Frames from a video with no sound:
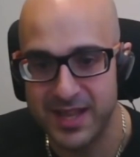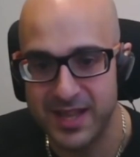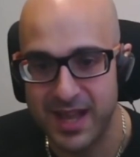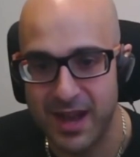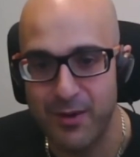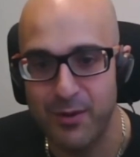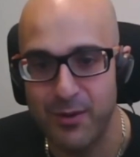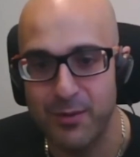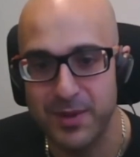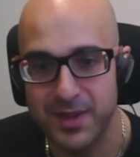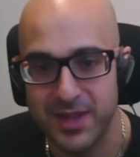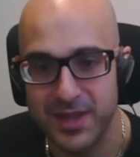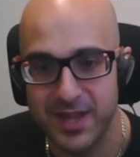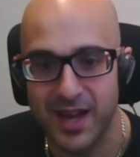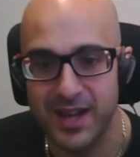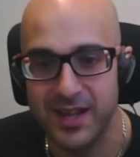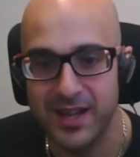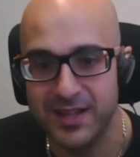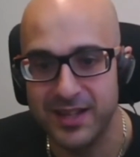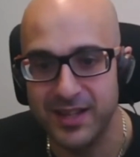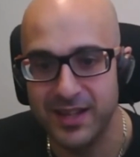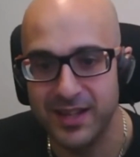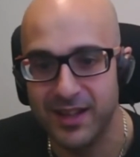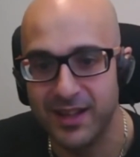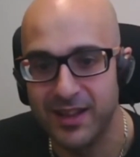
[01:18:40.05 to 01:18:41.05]
That would be the
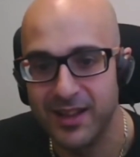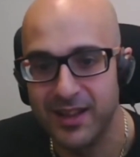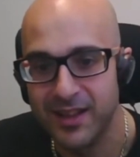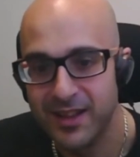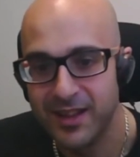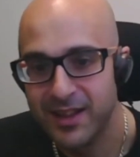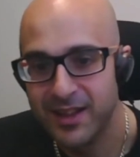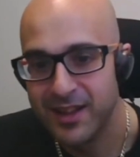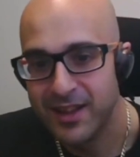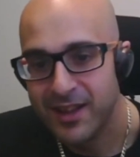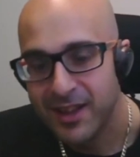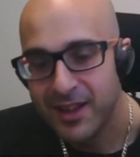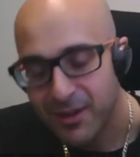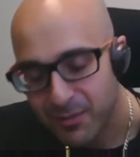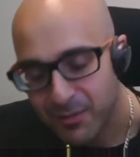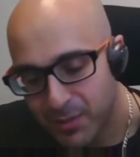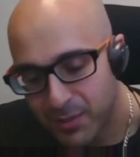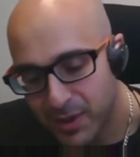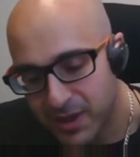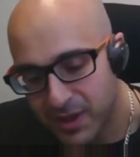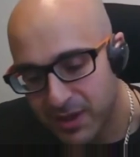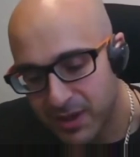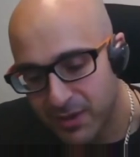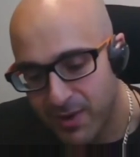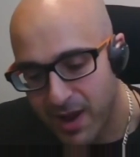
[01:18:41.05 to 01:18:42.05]
ideal.
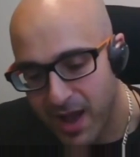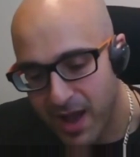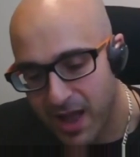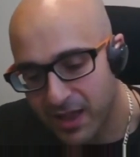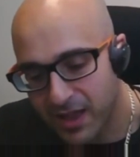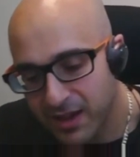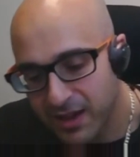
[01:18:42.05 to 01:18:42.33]
But the reality